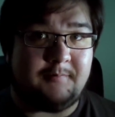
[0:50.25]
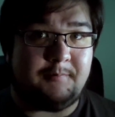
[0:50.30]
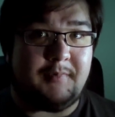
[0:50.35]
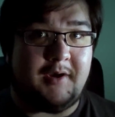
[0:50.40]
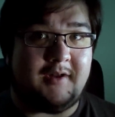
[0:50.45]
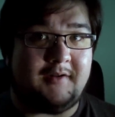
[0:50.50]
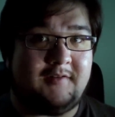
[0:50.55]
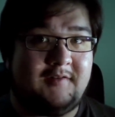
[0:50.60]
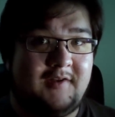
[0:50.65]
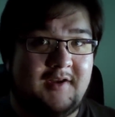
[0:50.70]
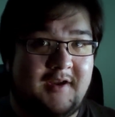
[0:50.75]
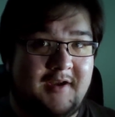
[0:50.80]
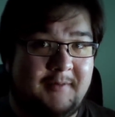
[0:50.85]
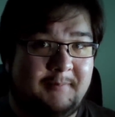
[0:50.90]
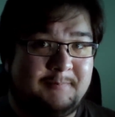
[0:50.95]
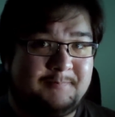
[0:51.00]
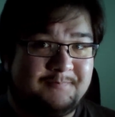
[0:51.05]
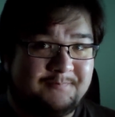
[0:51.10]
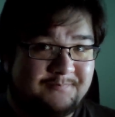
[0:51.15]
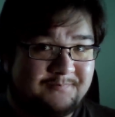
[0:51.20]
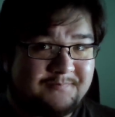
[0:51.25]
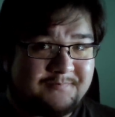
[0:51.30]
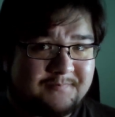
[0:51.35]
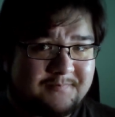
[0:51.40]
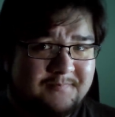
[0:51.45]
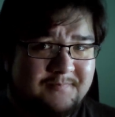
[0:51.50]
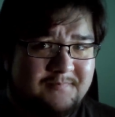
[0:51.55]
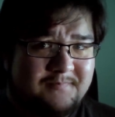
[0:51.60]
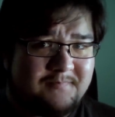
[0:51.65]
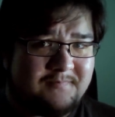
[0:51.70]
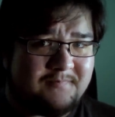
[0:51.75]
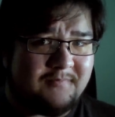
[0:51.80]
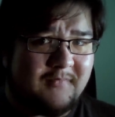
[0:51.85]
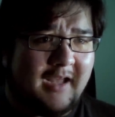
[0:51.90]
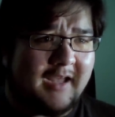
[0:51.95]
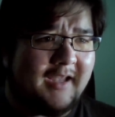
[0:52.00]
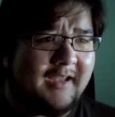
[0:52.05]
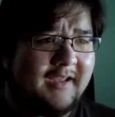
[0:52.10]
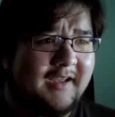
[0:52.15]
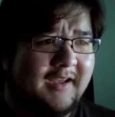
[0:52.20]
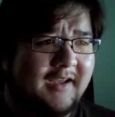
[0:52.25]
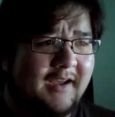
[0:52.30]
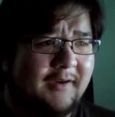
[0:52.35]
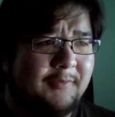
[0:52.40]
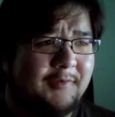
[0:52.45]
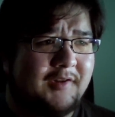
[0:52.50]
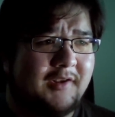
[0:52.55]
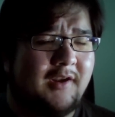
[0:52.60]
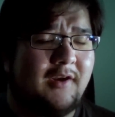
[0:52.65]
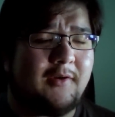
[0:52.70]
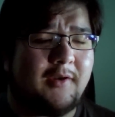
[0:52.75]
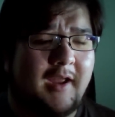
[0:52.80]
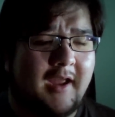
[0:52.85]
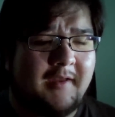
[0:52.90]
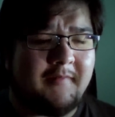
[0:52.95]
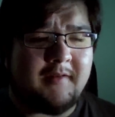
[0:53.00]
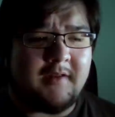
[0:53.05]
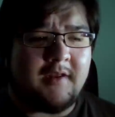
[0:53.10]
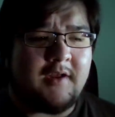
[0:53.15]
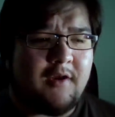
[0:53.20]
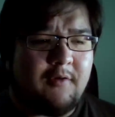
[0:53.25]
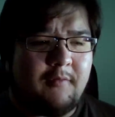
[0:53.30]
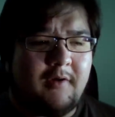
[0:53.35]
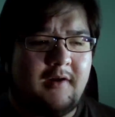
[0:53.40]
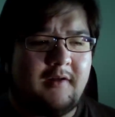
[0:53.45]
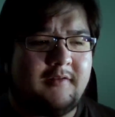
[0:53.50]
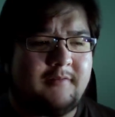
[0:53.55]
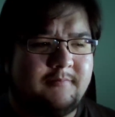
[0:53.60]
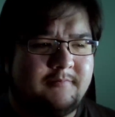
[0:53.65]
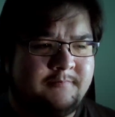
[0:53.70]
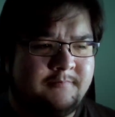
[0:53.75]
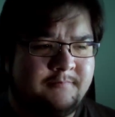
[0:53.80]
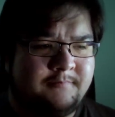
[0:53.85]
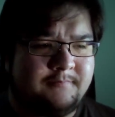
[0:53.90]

But um, I, uh, I was like, okay, well,